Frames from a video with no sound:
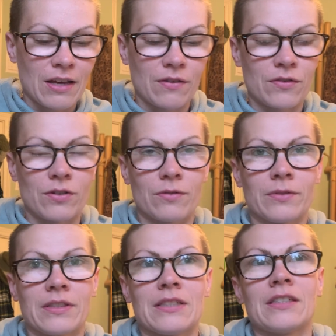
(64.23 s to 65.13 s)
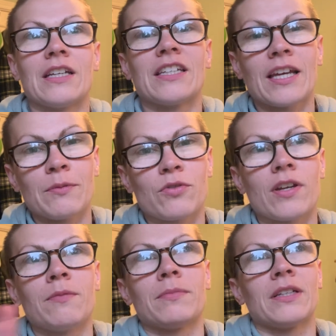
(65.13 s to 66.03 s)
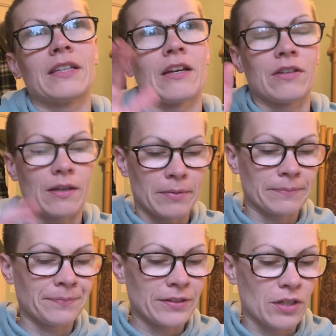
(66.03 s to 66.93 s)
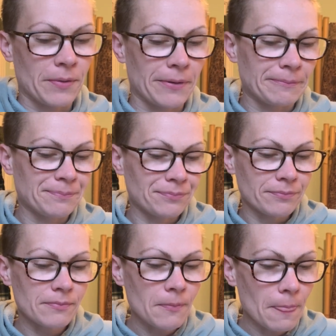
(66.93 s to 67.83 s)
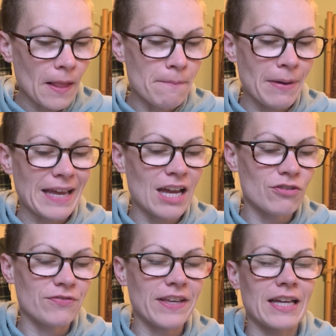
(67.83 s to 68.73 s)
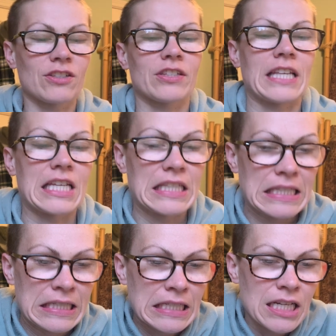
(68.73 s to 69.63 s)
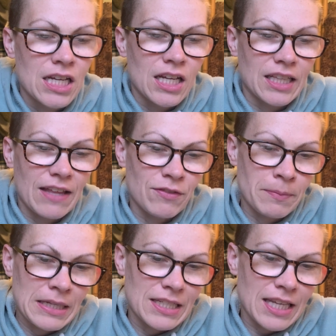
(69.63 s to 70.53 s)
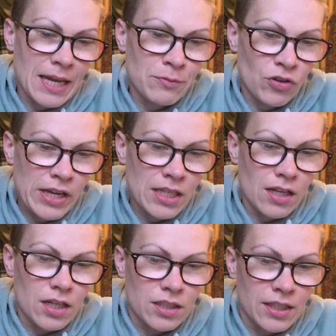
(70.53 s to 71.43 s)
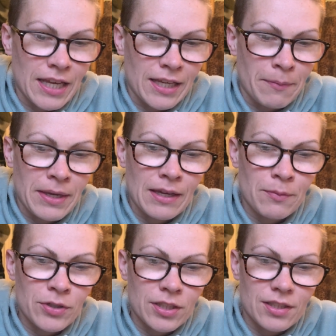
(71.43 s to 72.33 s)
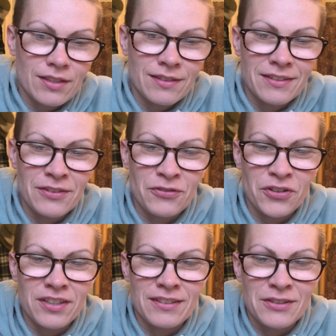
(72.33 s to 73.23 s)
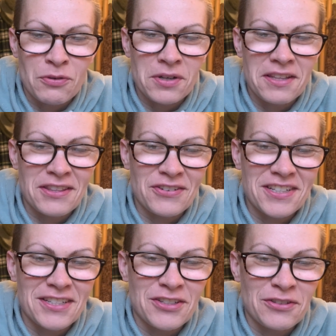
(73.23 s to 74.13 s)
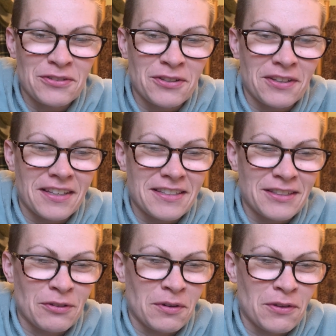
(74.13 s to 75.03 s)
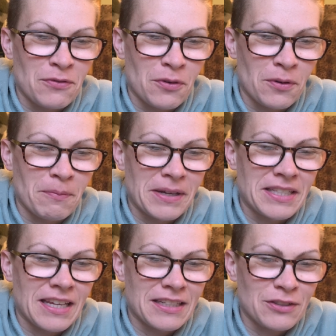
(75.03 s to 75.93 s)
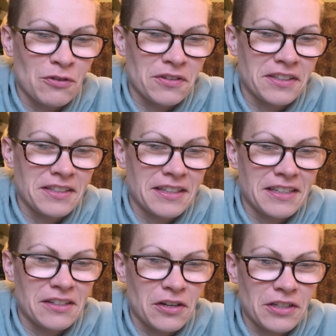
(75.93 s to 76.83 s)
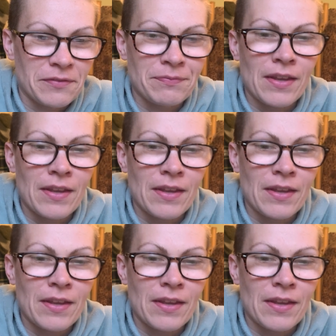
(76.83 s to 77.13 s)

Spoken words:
However, it was a timed write, but counting up. So here we go. Biography exercise. 11-minute timed write on Jakob Ingebrigtsen, written 23 June 2024 by Tanis Coralee Leonhardi.